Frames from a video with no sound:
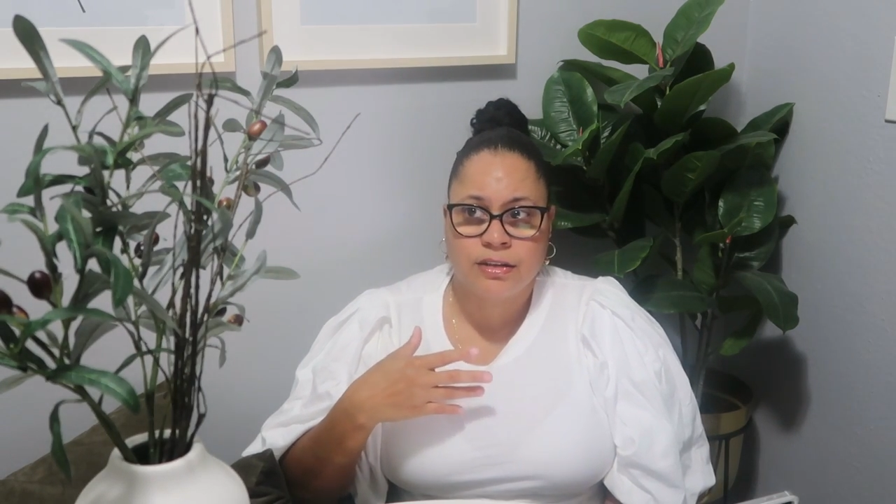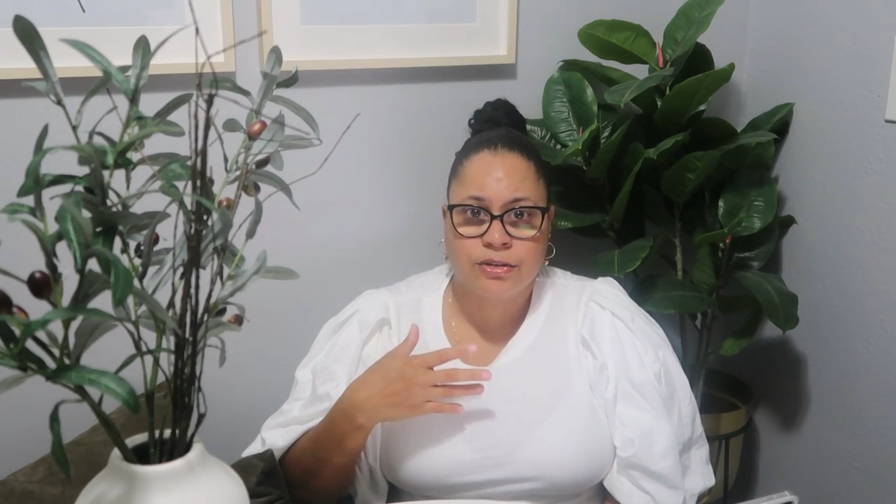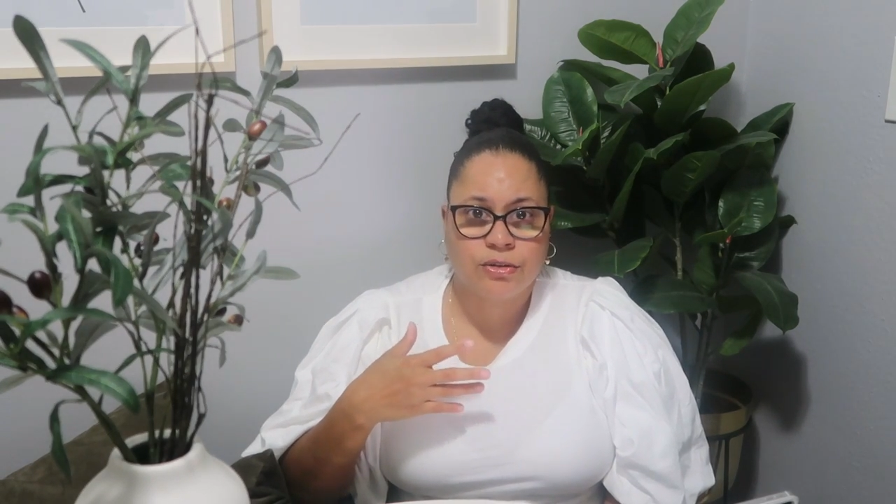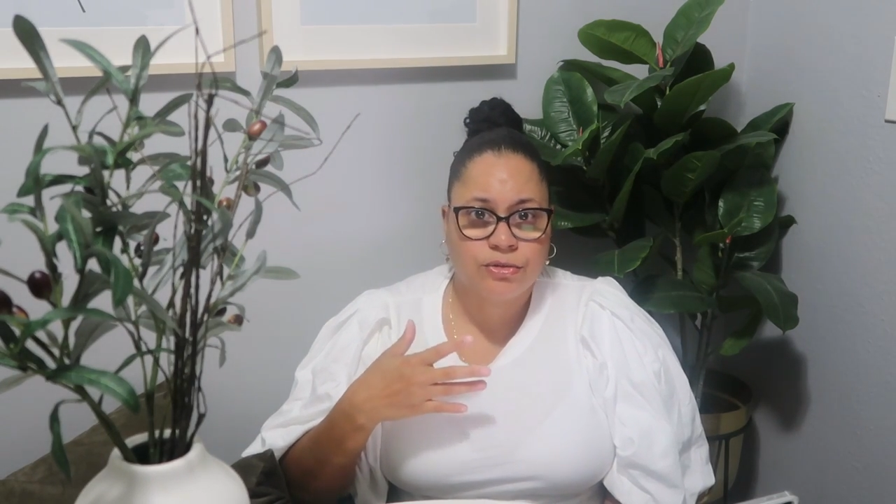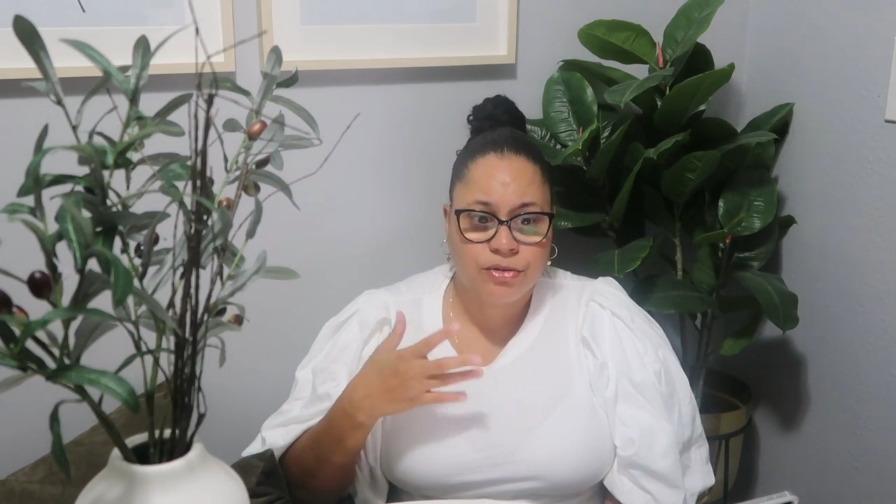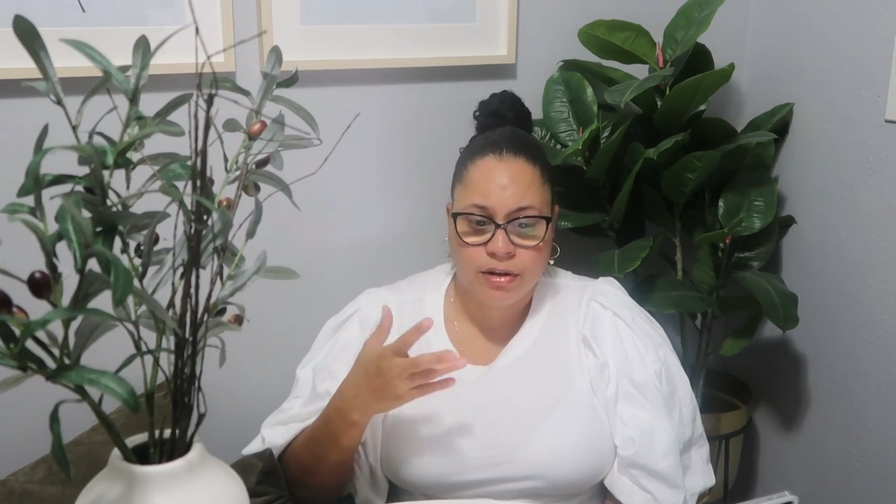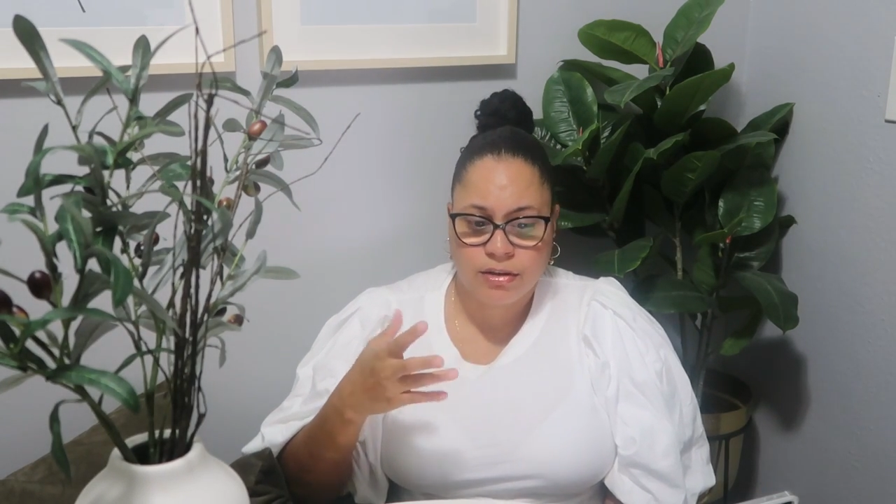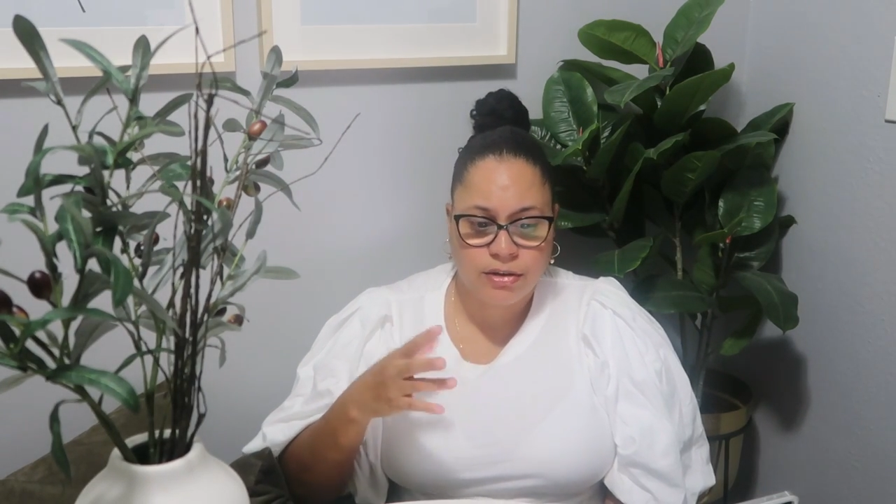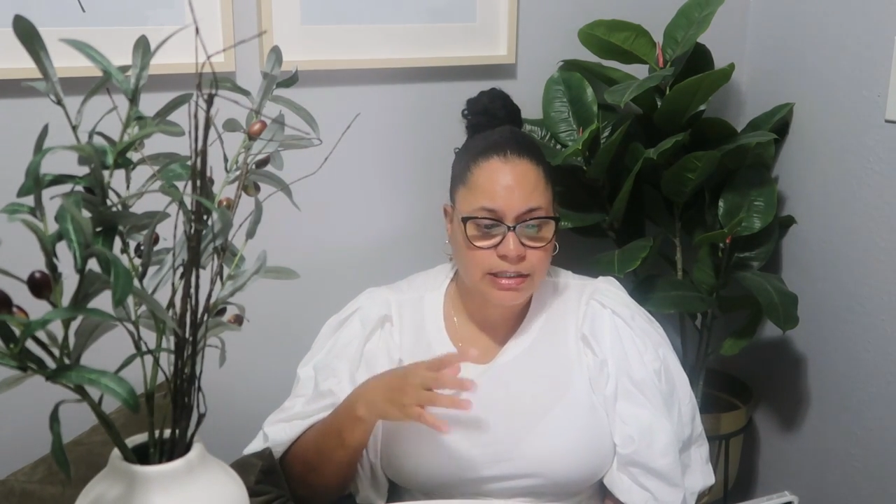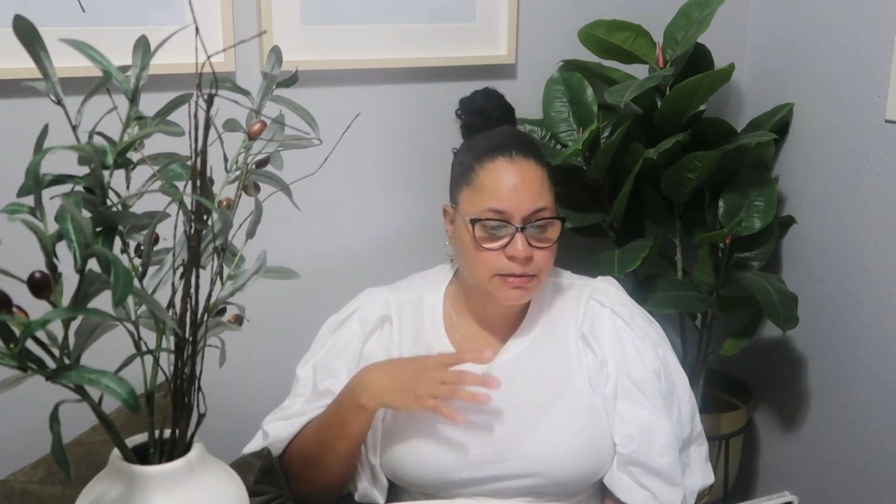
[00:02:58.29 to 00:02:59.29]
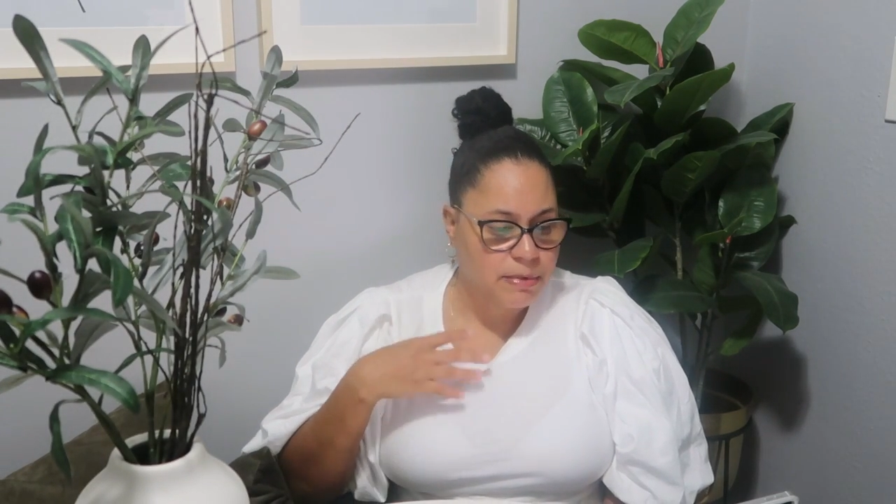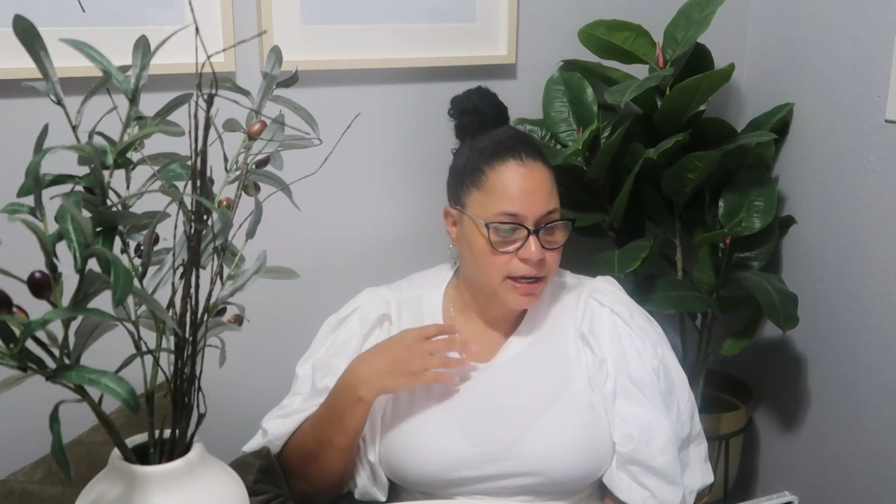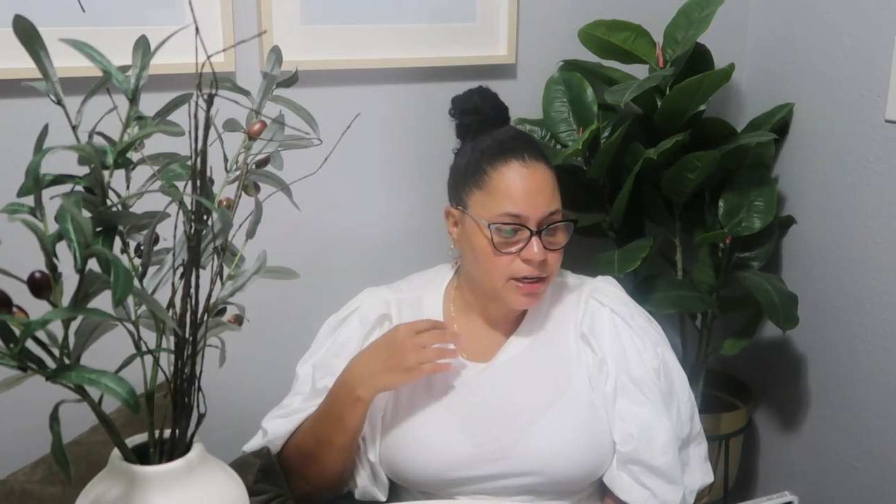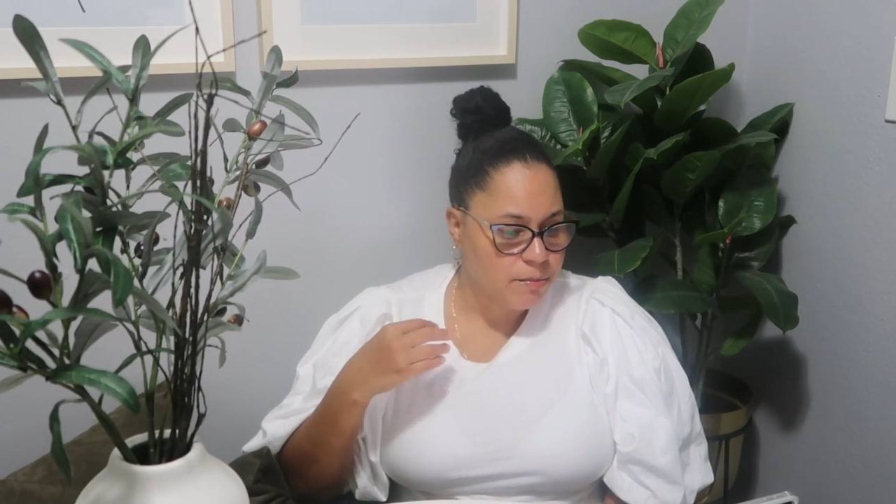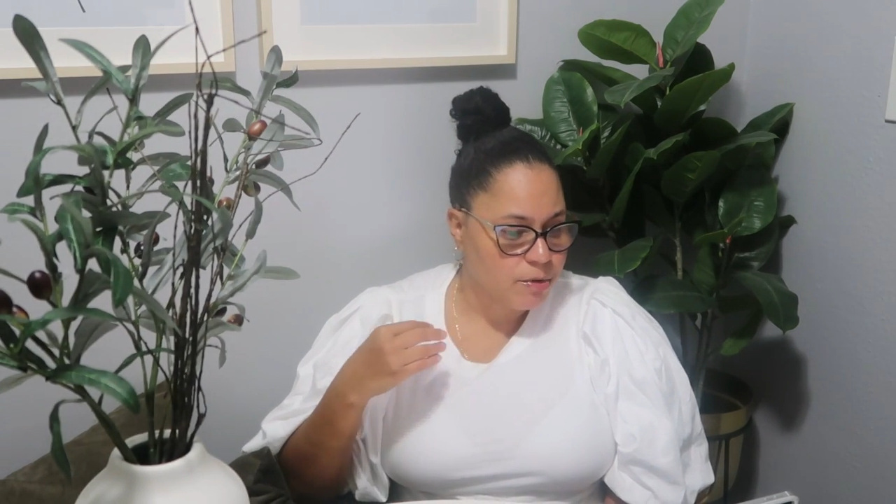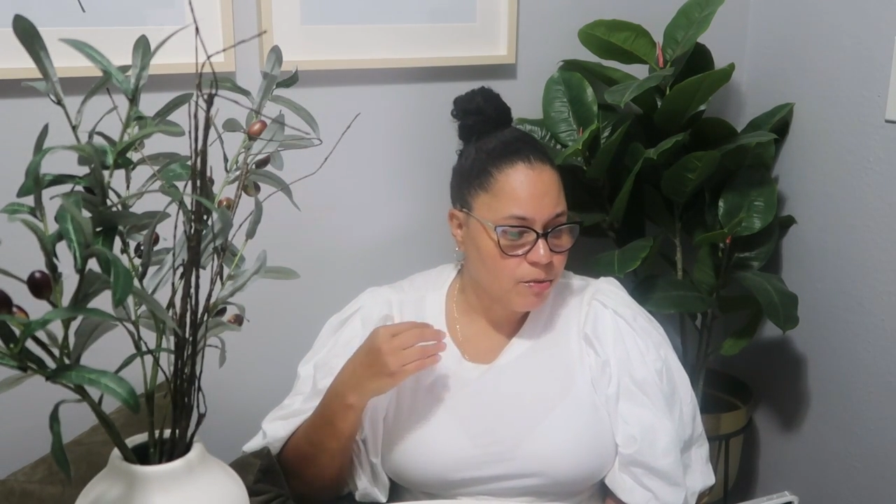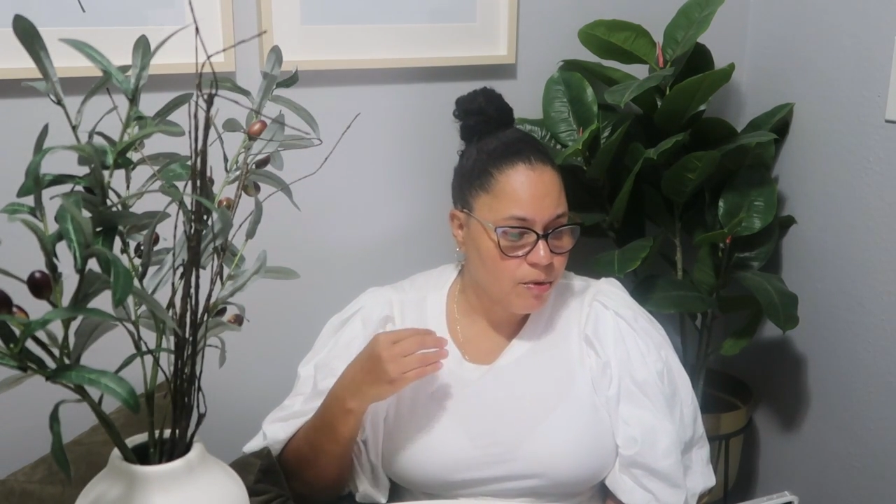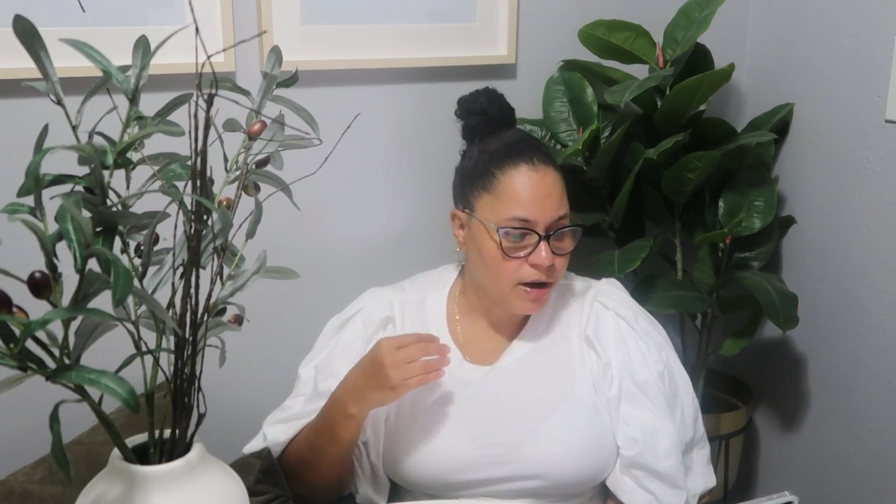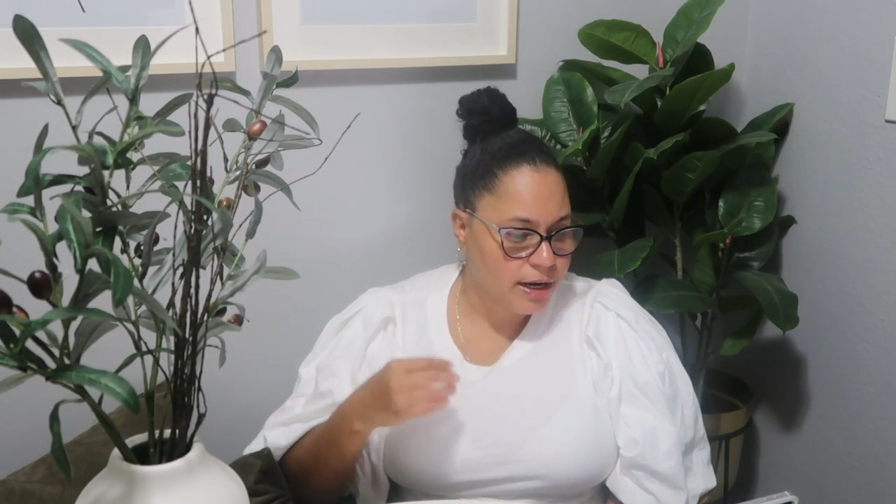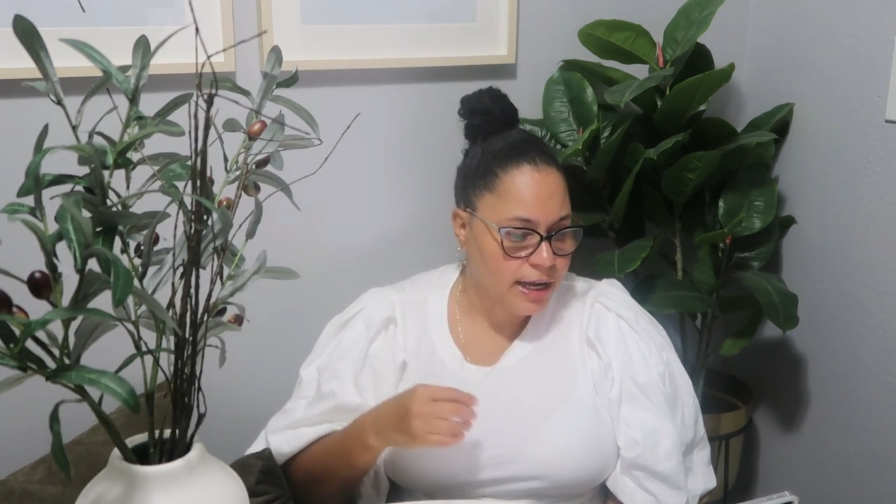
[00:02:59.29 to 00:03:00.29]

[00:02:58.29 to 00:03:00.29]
So Trello is my number one.